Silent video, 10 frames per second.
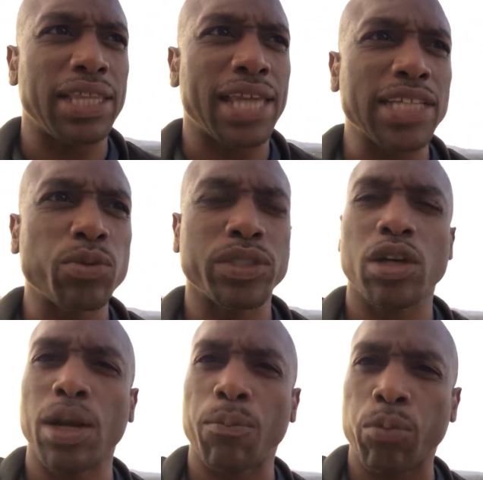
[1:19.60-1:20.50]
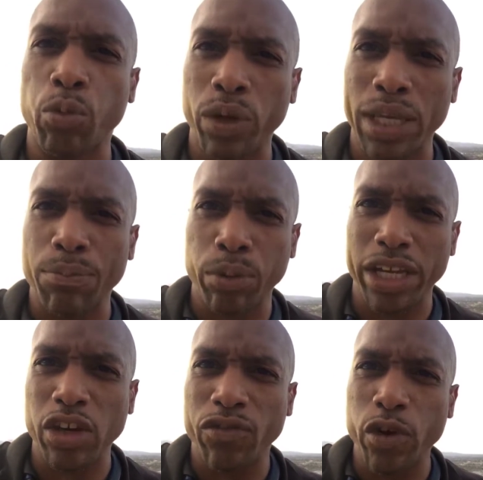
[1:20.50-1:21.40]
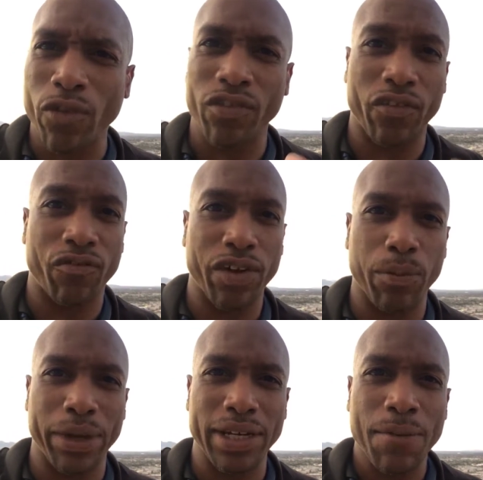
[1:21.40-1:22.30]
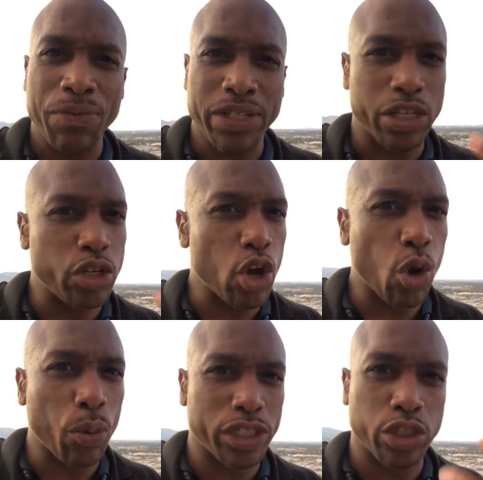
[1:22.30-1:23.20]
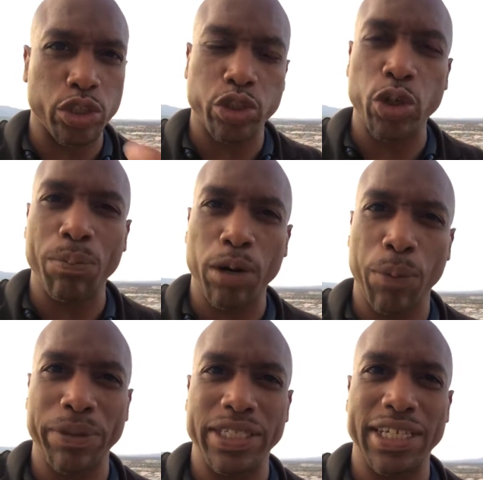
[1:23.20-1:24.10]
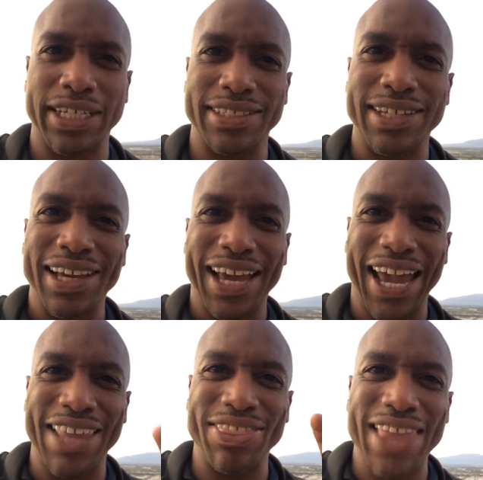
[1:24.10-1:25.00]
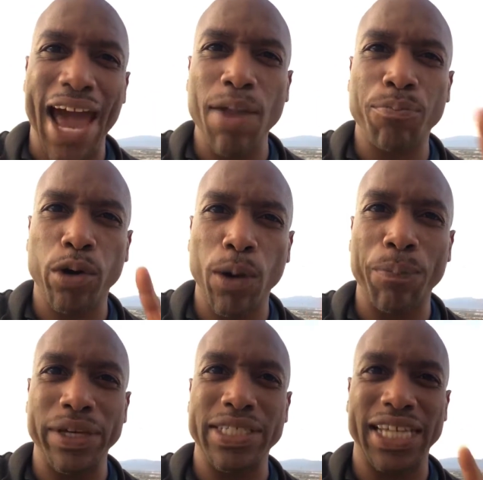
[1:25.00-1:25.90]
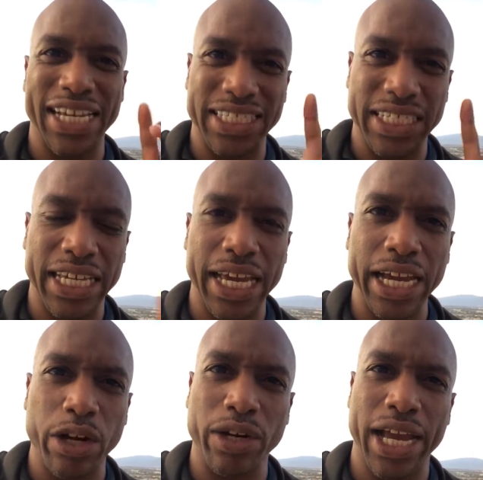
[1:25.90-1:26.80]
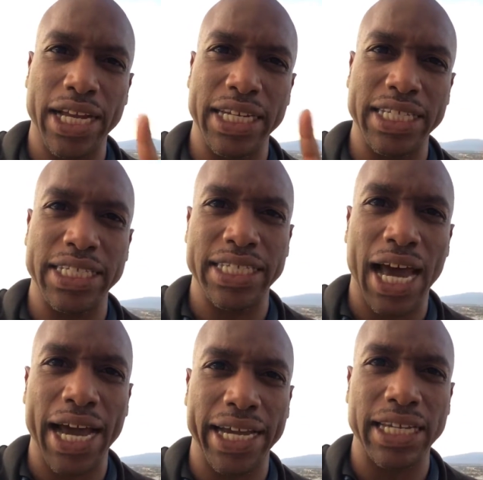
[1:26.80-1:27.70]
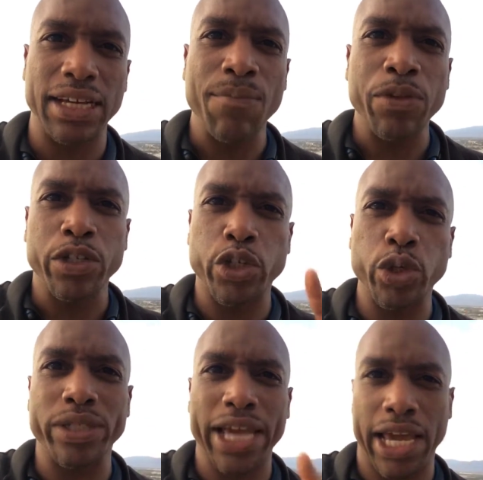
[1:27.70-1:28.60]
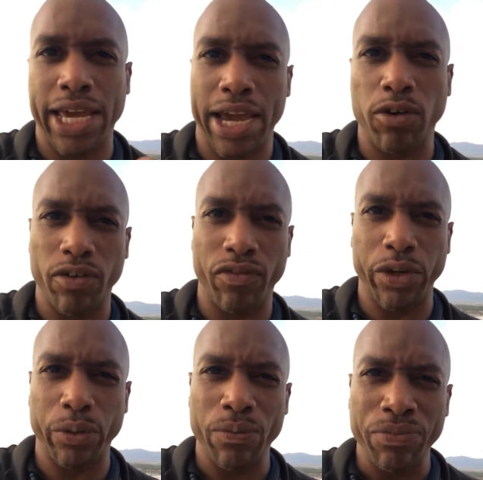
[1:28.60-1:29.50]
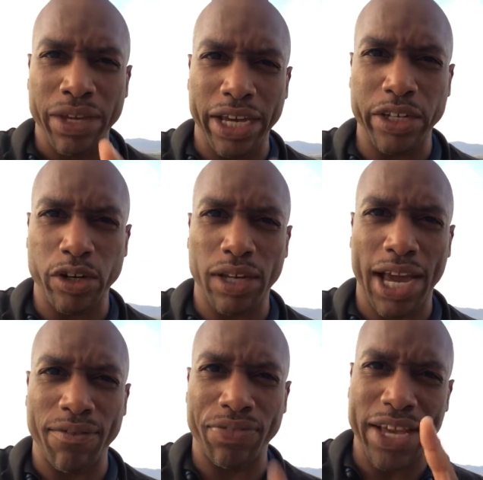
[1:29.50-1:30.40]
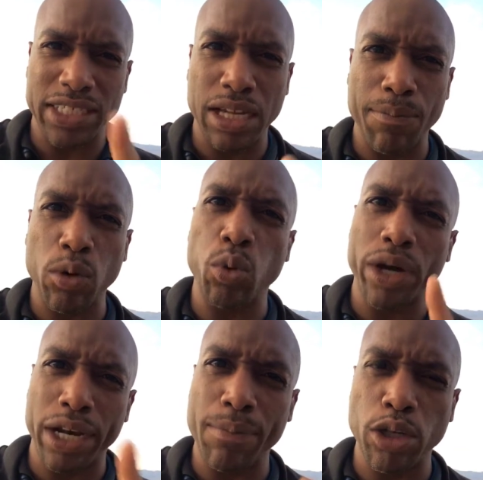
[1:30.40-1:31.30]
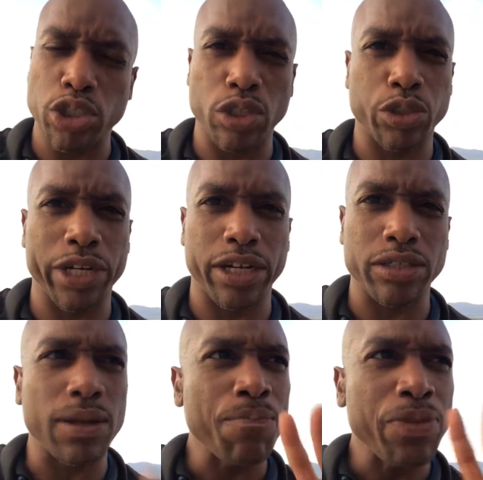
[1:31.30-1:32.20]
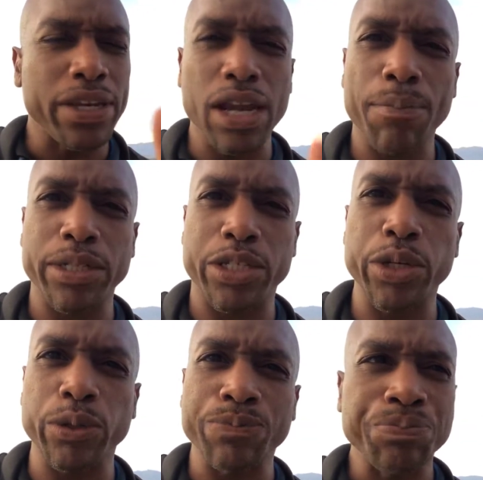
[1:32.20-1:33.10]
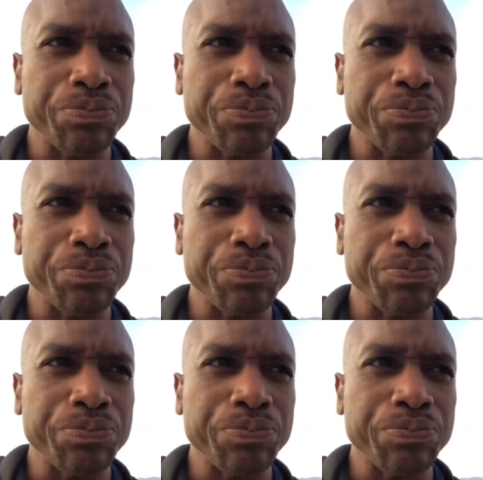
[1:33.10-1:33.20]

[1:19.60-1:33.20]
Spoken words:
that's what's going to really bring you your fulfillment, to know what your true purpose is. And that purpose is geared and designed to take care of you in your life. That's number one, emotional triggers. Number two,